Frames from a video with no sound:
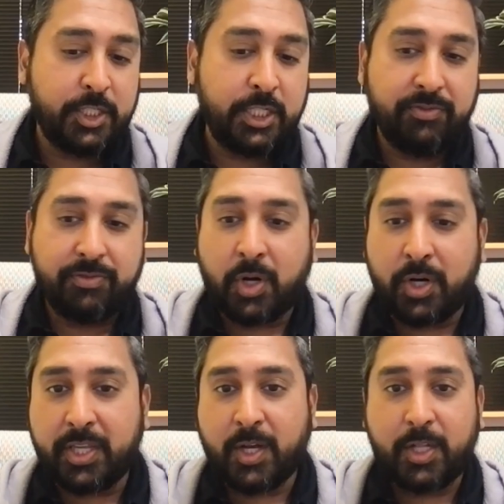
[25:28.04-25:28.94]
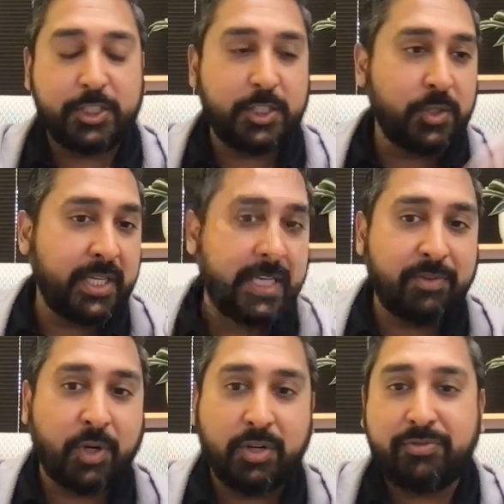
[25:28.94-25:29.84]
chief of cardiology or the head
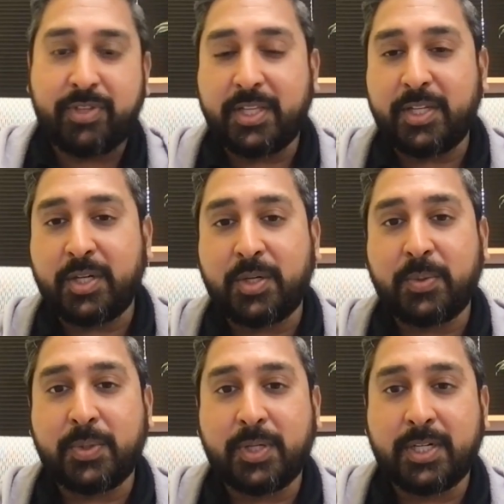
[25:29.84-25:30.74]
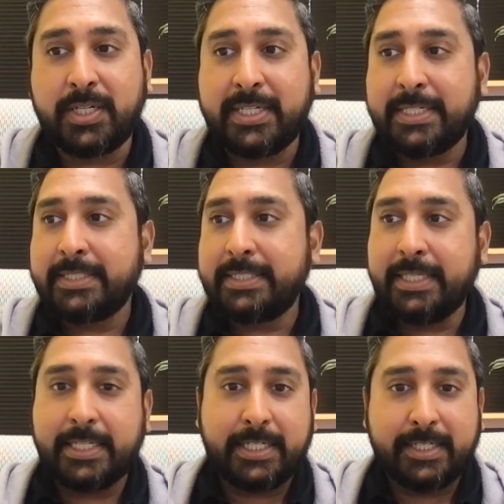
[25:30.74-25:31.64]
of heart failure or the
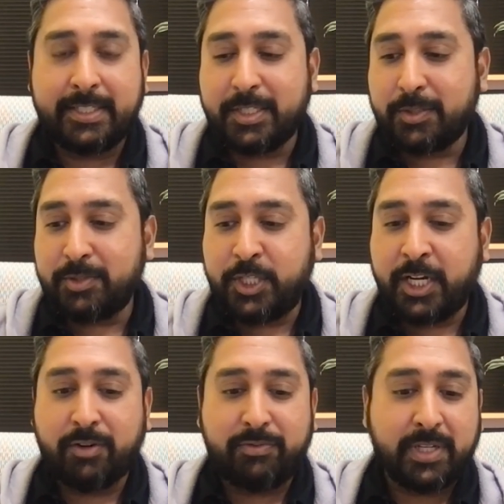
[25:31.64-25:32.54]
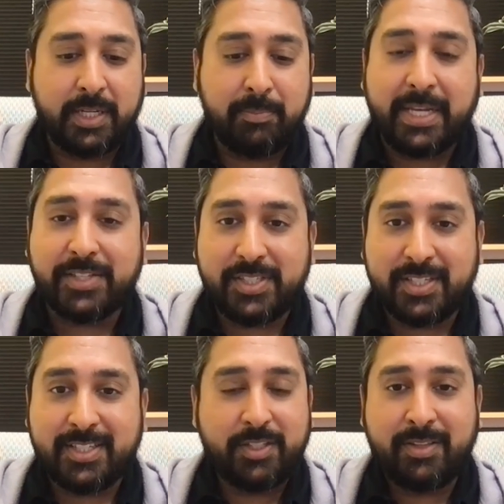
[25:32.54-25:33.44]
chair of medicine,
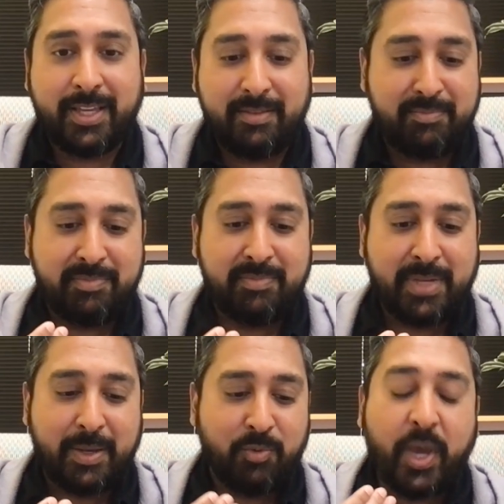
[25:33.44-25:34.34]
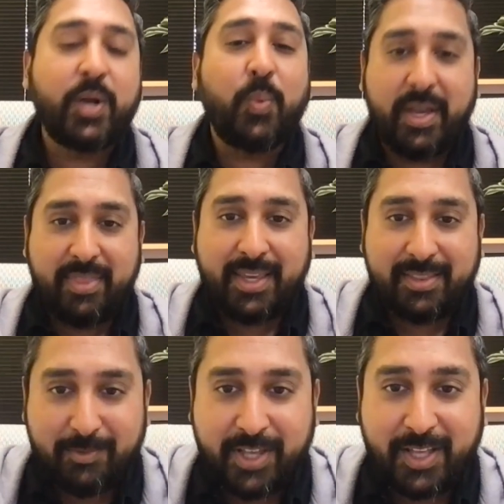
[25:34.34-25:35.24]
they right away they get
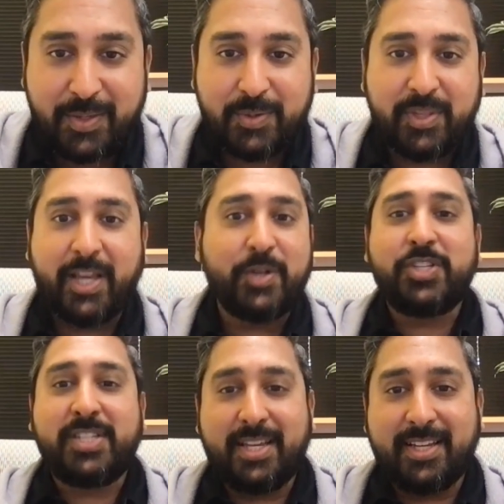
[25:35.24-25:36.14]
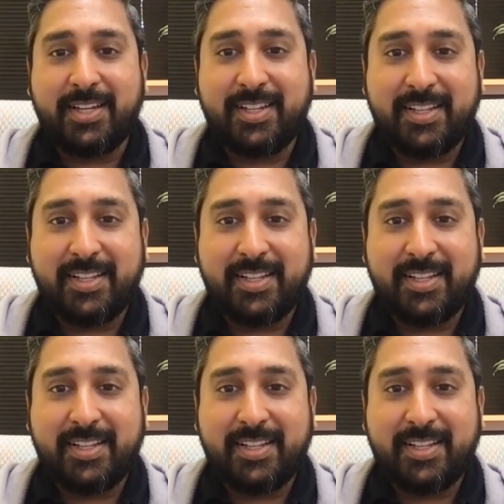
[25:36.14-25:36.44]
the value. They understand it.